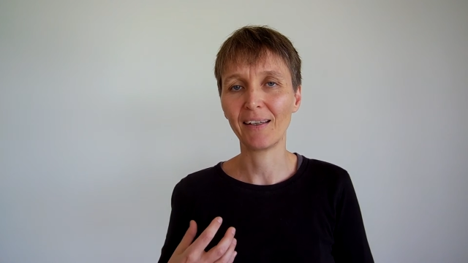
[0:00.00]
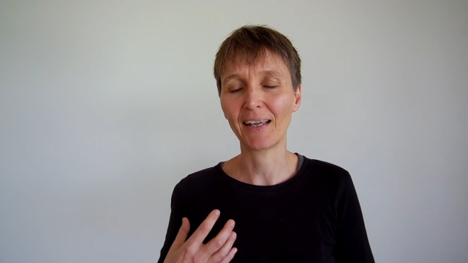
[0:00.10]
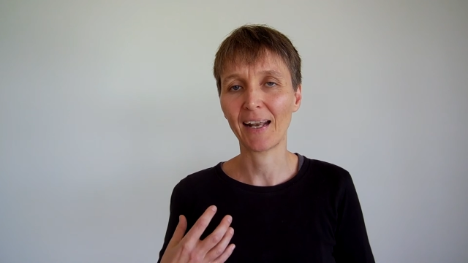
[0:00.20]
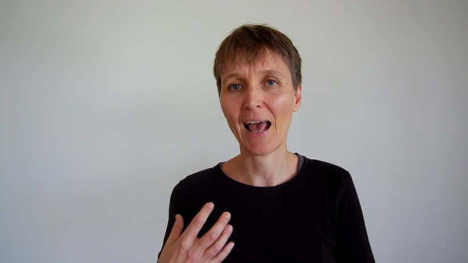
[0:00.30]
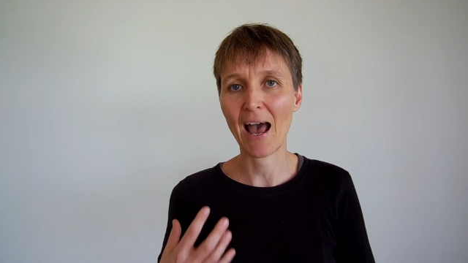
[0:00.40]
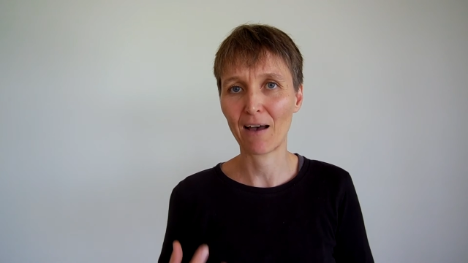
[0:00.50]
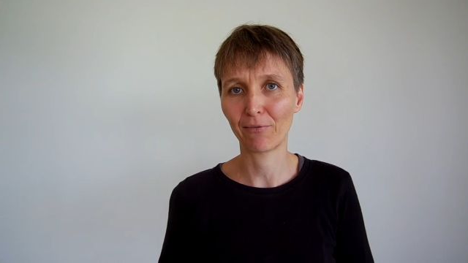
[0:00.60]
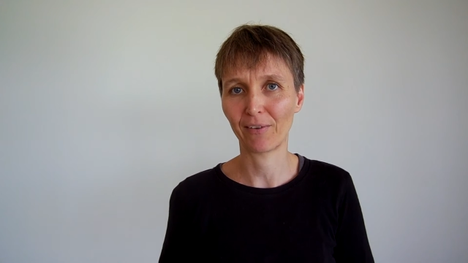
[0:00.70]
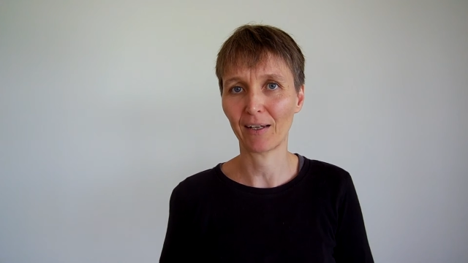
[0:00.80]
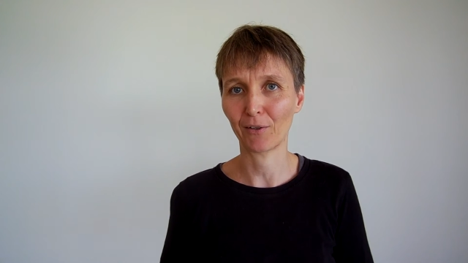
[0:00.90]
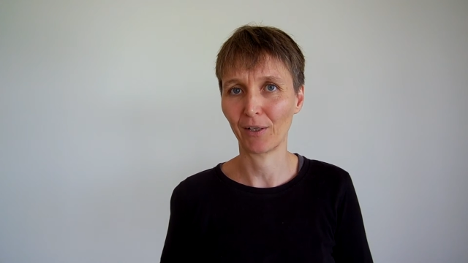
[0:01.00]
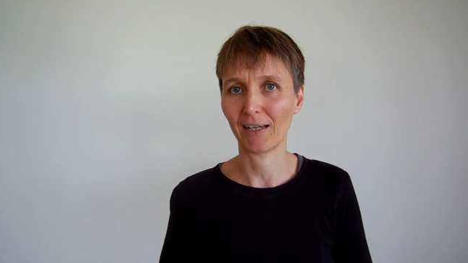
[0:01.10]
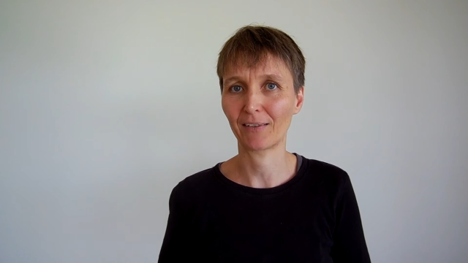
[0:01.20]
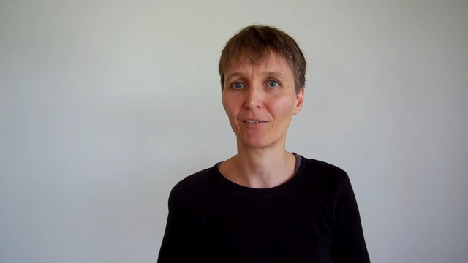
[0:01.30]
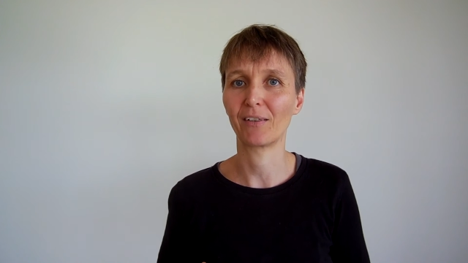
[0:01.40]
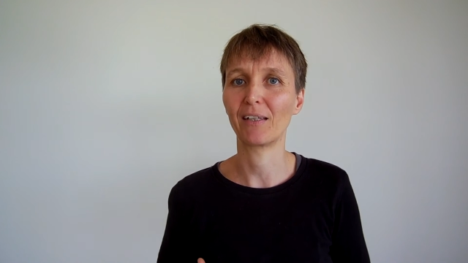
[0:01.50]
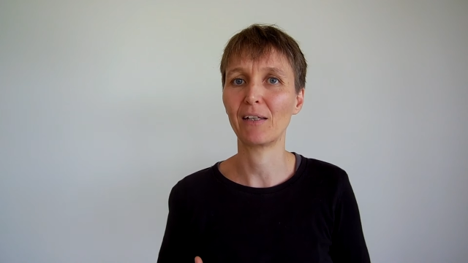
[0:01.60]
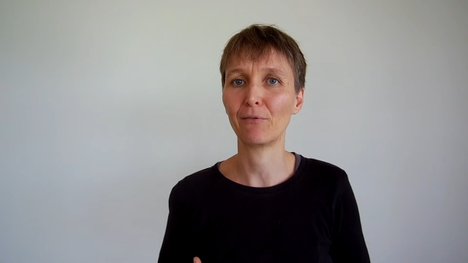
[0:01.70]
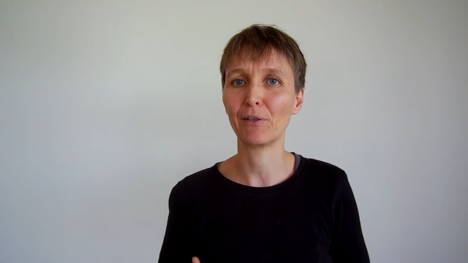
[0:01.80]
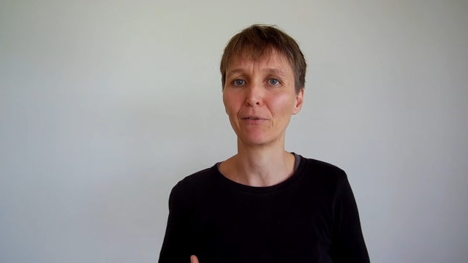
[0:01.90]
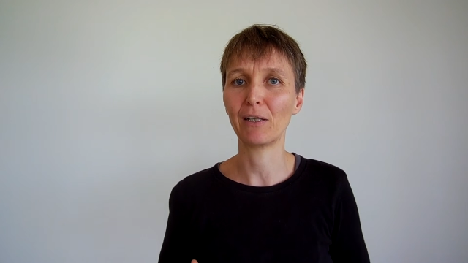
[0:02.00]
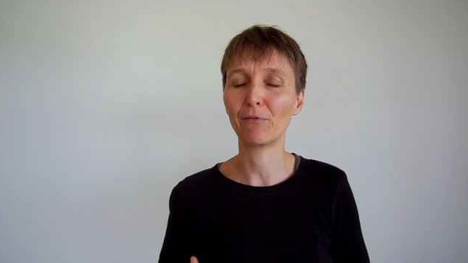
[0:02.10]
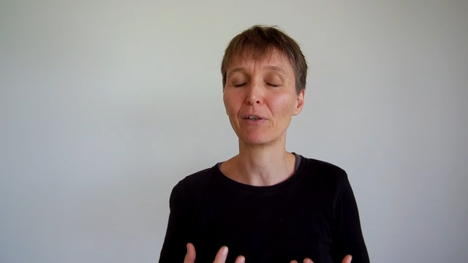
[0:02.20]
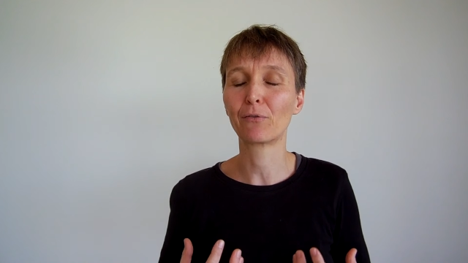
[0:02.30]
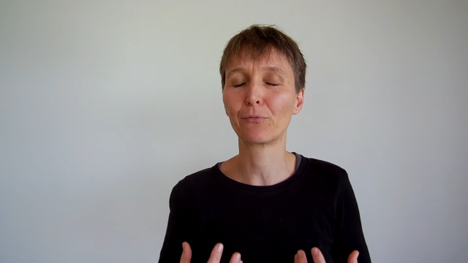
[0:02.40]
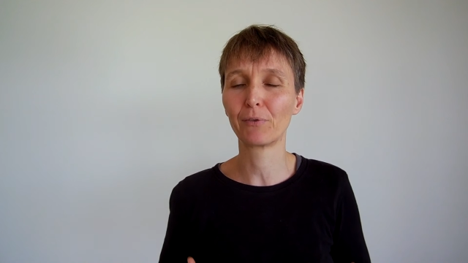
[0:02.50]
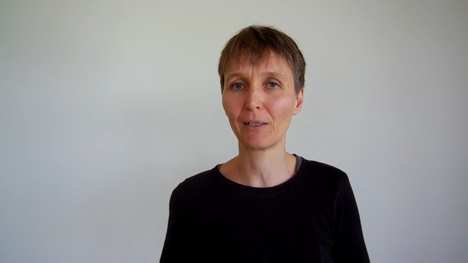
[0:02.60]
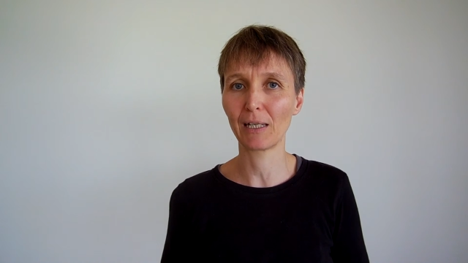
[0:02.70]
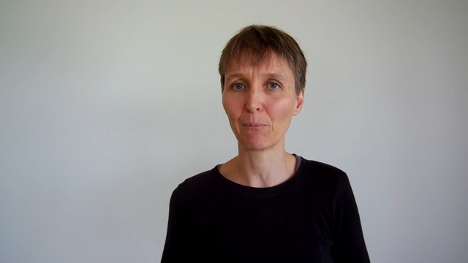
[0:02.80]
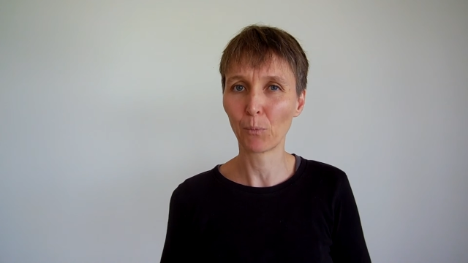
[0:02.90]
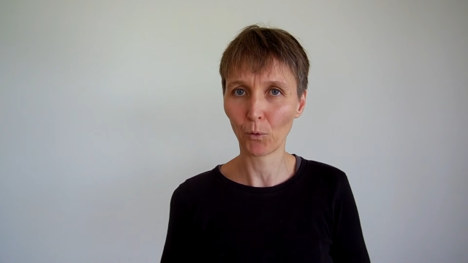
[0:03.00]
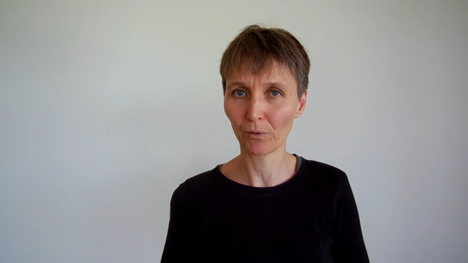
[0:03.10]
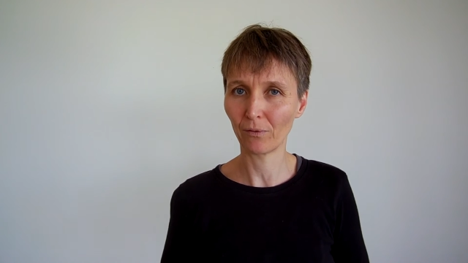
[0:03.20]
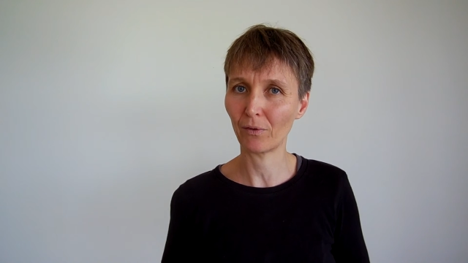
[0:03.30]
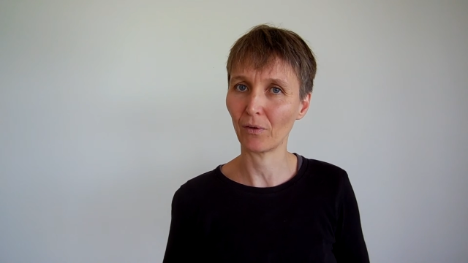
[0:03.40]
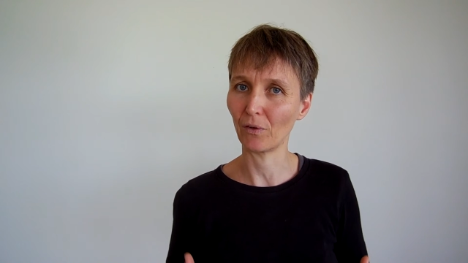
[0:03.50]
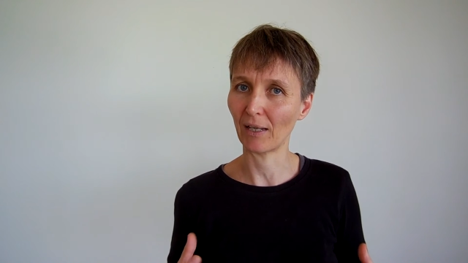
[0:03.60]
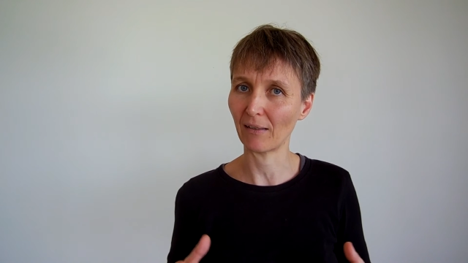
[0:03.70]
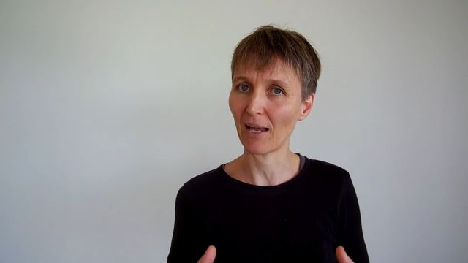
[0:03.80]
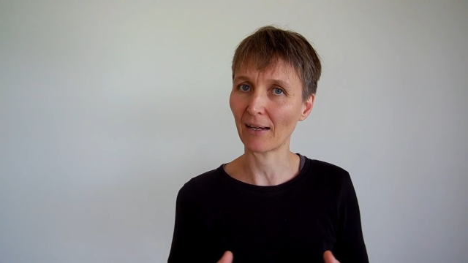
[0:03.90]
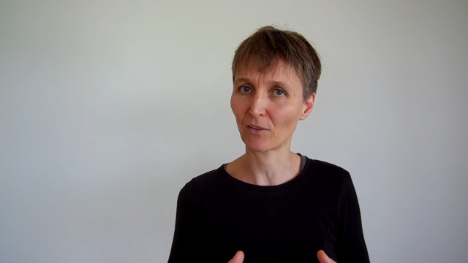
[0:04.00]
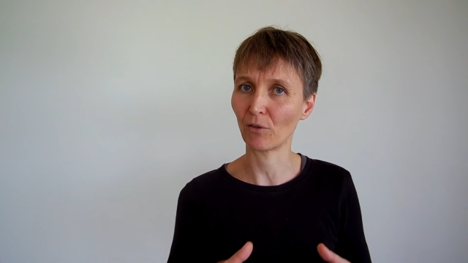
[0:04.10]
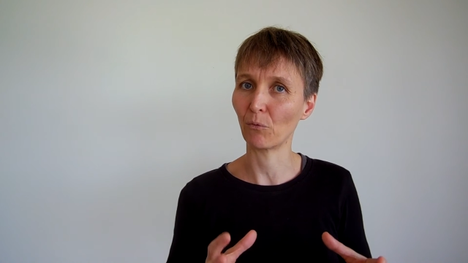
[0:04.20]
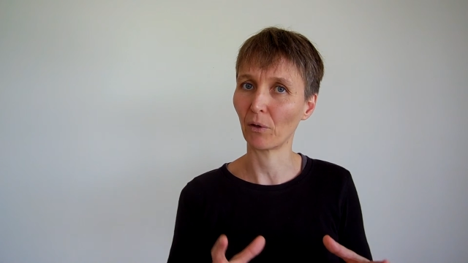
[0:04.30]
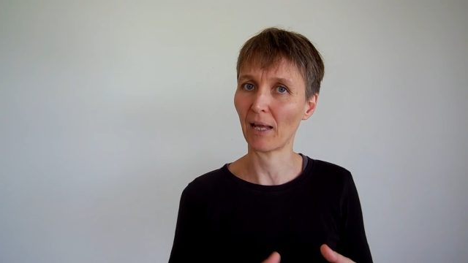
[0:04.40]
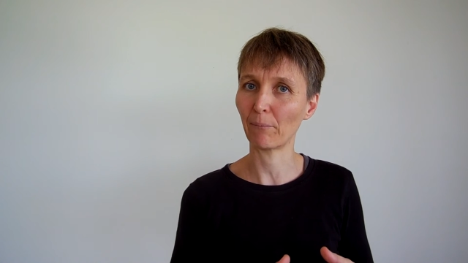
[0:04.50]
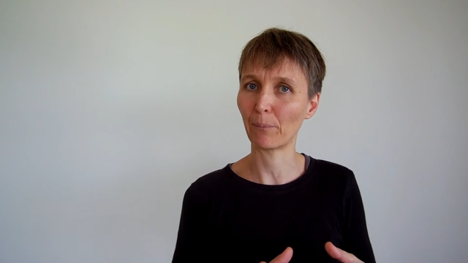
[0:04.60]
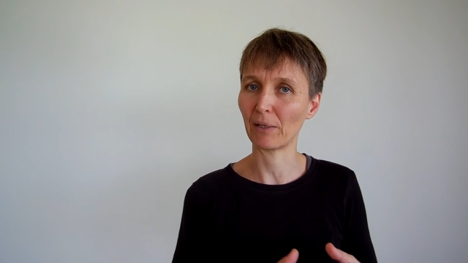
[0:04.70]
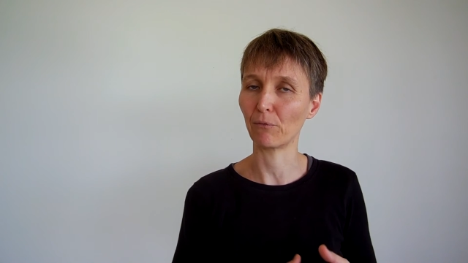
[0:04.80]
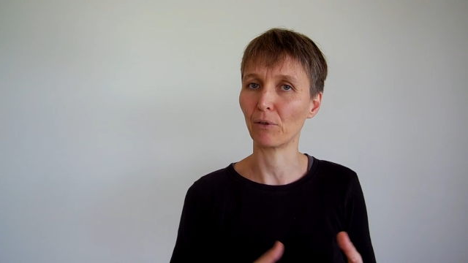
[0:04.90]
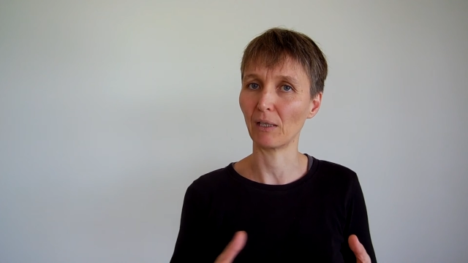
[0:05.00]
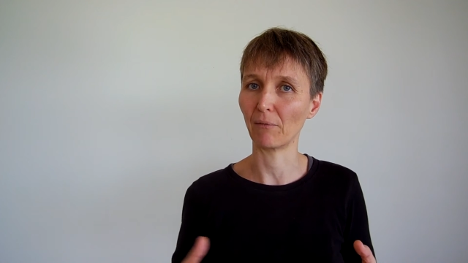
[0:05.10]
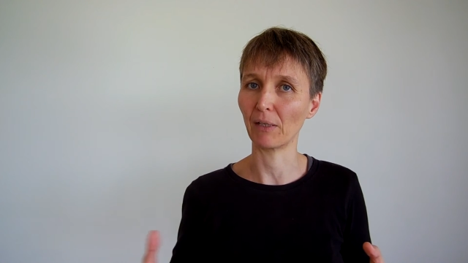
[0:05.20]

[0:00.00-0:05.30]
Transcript: can have that connection, if it's really important to you that you actually want to be really,